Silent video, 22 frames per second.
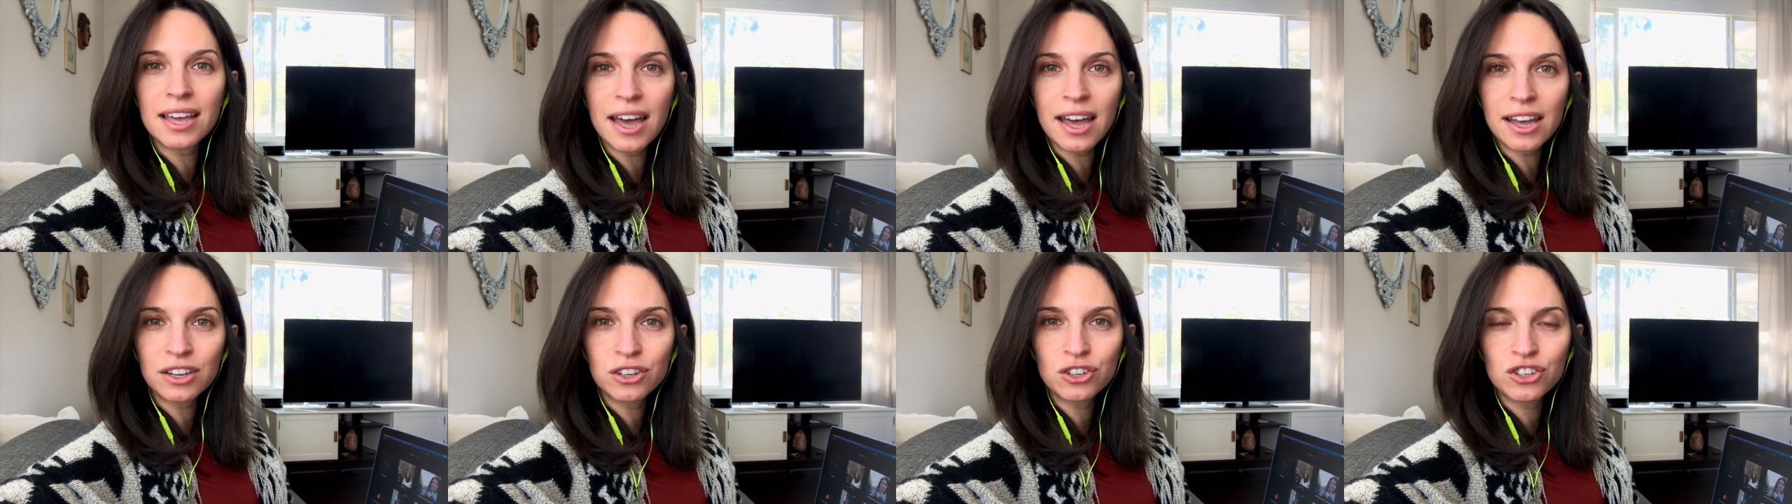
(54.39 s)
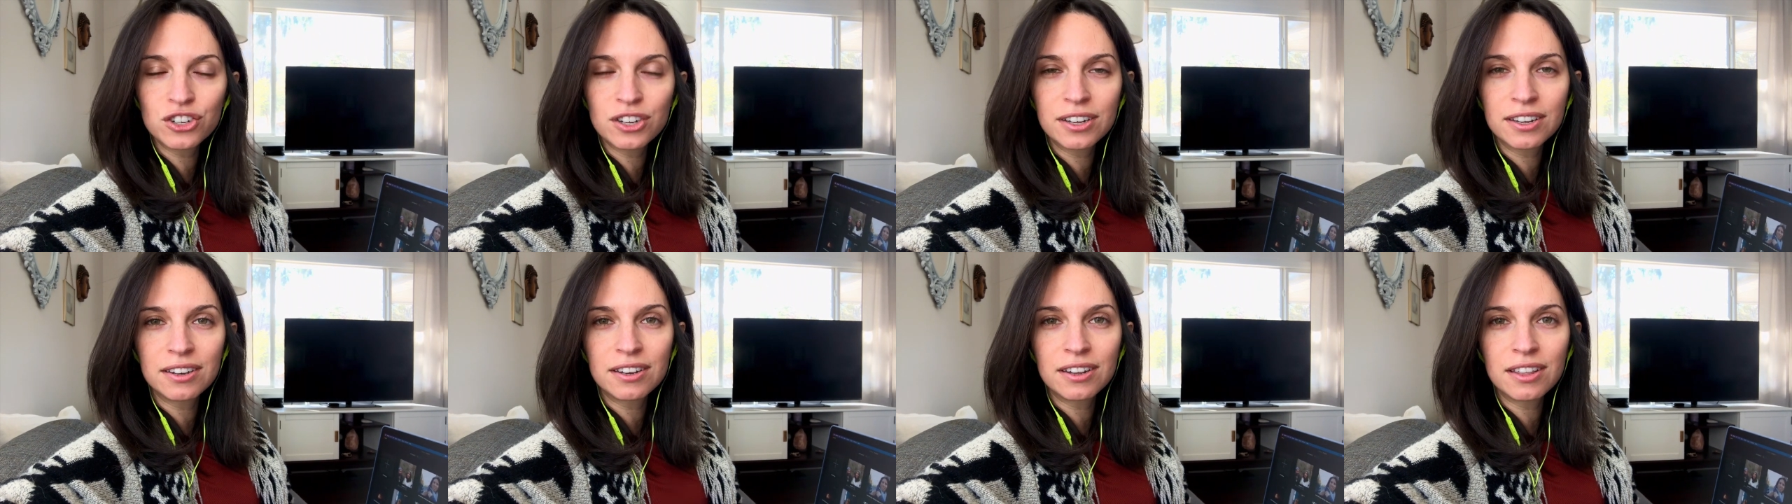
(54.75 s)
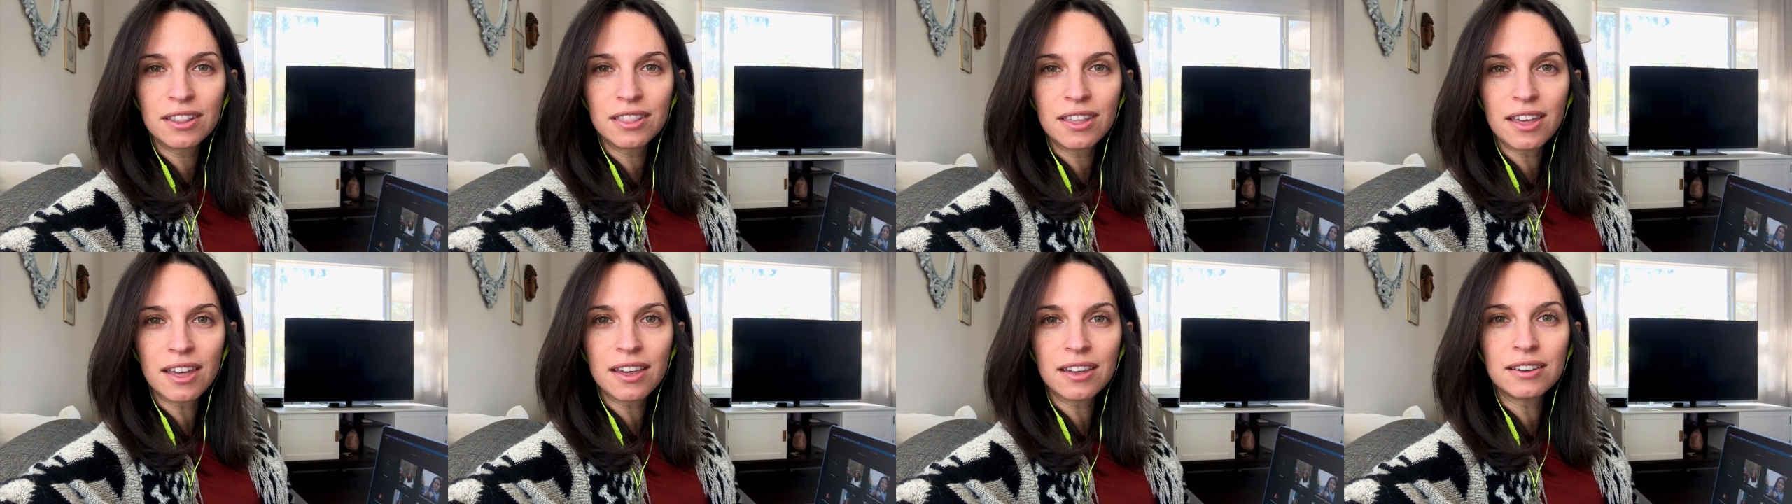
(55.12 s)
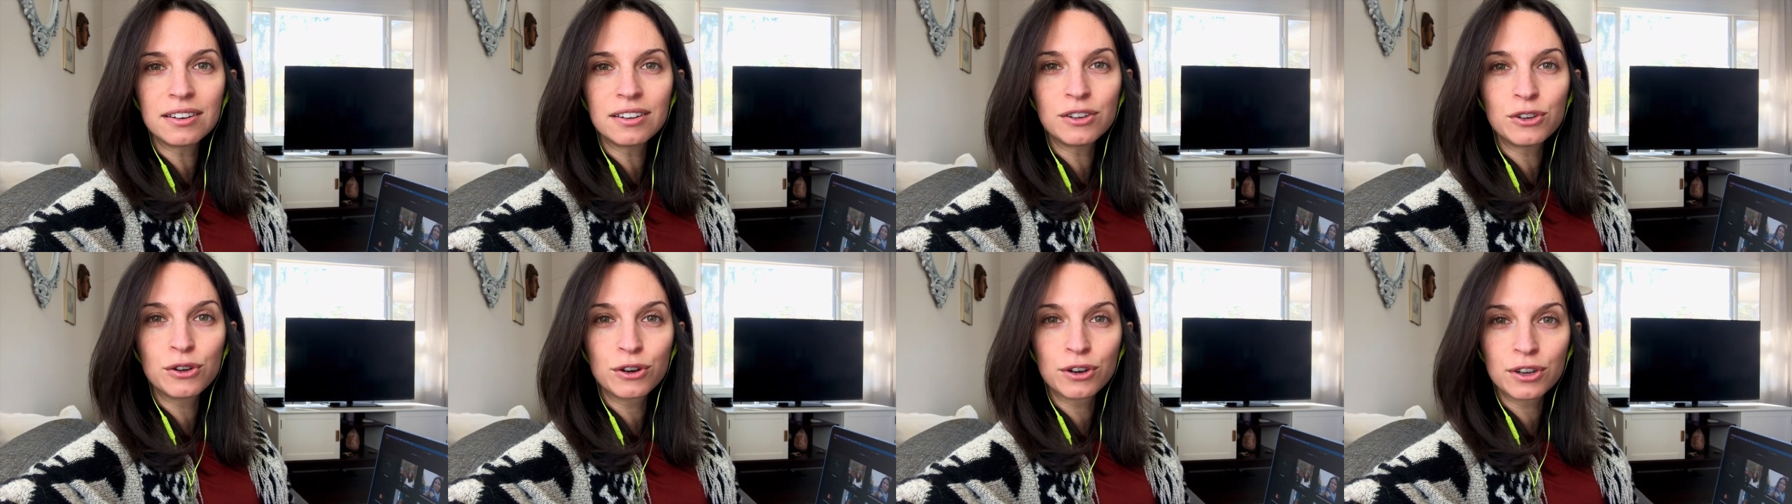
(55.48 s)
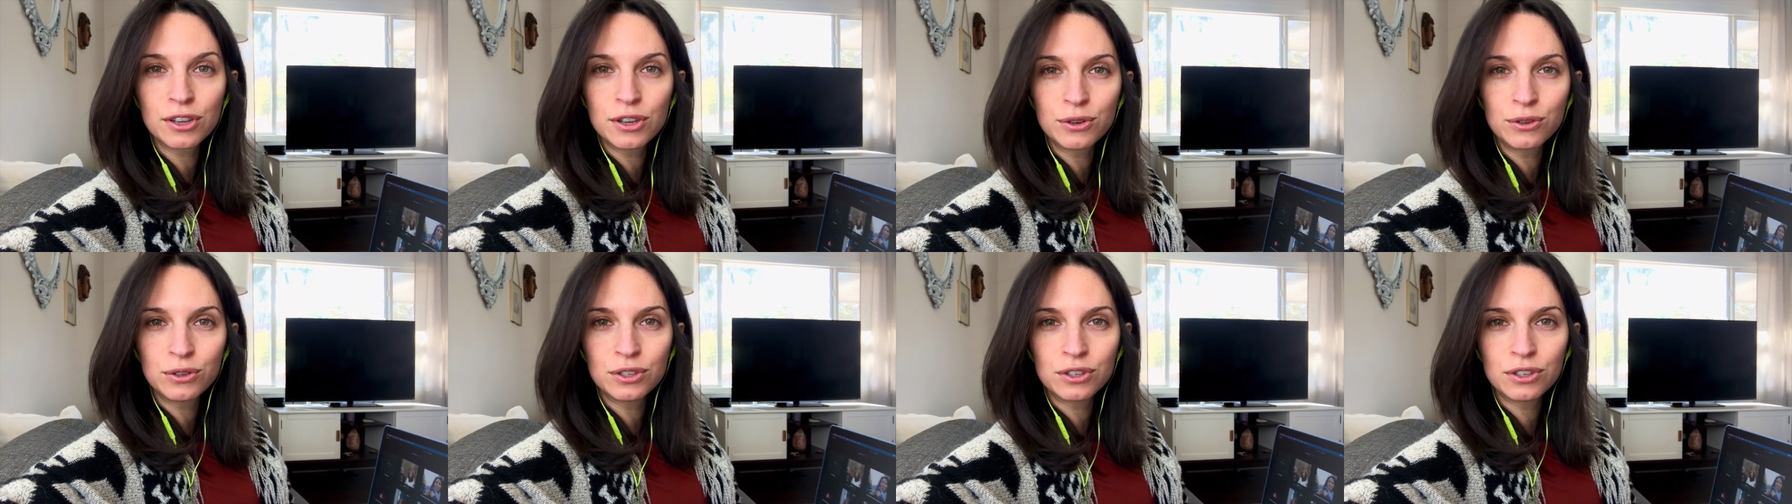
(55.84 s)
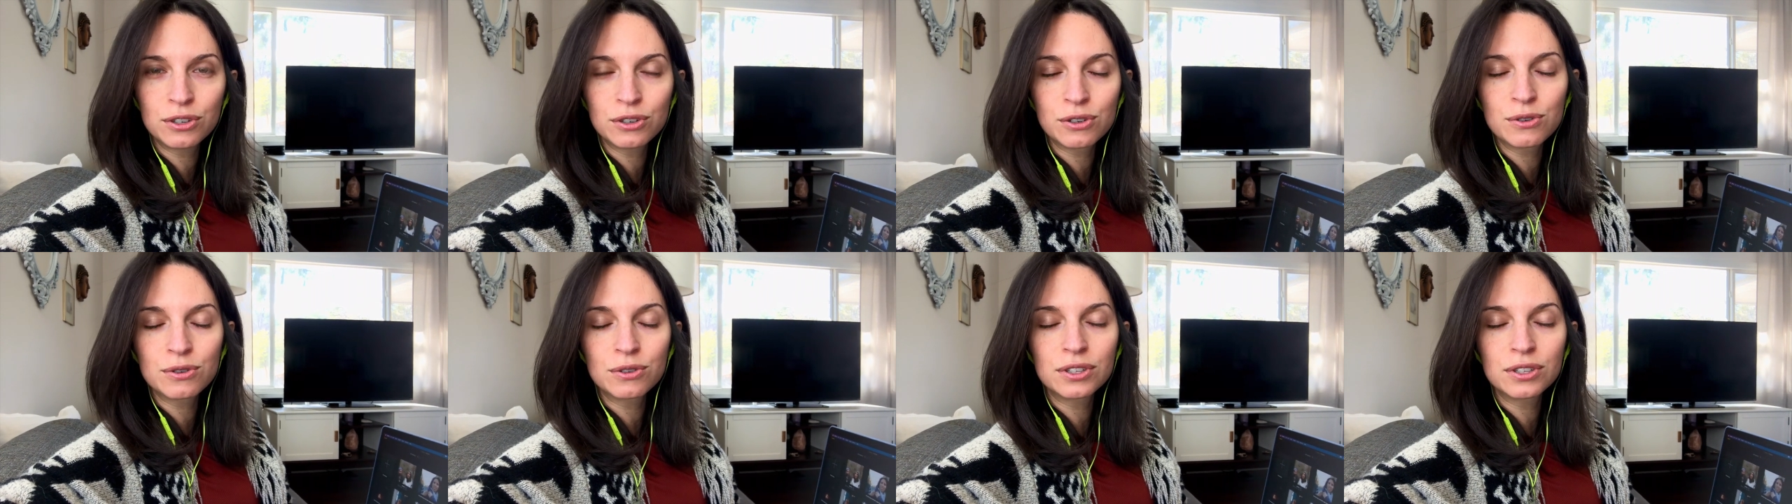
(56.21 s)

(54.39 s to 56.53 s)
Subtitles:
action than you're used to.